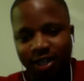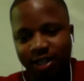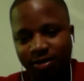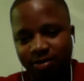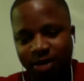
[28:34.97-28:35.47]

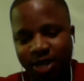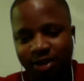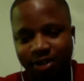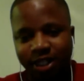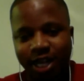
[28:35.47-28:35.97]
planning
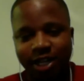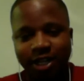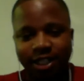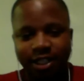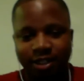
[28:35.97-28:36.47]
on
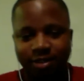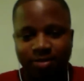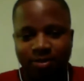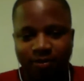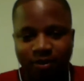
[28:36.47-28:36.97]
scaling and
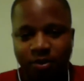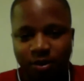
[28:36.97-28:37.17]
moving forward?